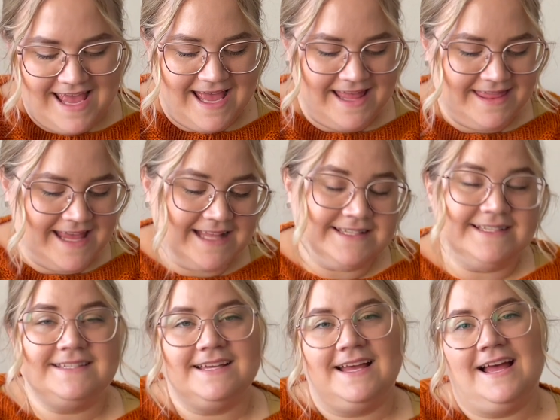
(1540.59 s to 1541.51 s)
And
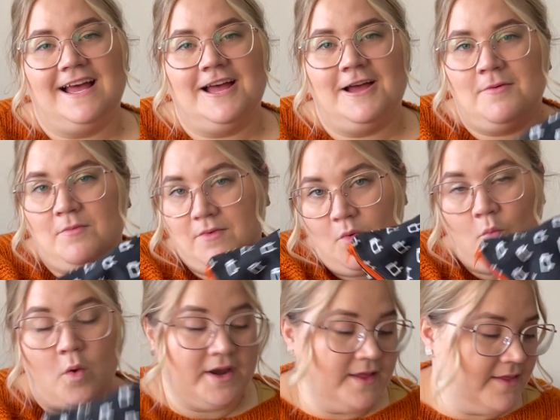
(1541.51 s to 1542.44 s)
that's
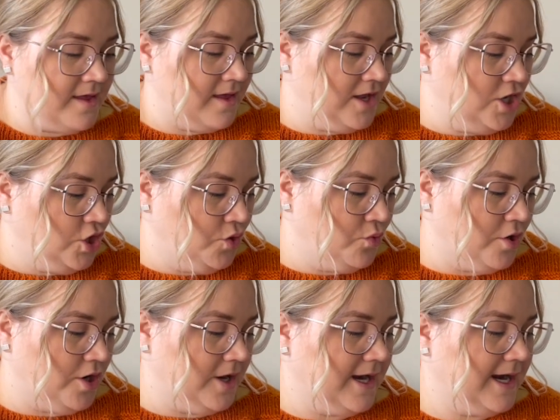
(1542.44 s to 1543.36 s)
one of the
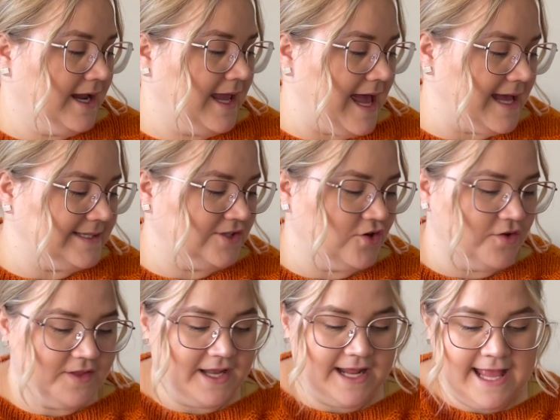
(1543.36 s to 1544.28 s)
newer cast
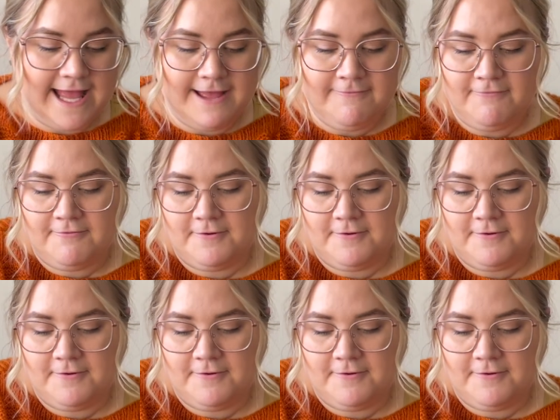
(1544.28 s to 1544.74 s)
on that I have.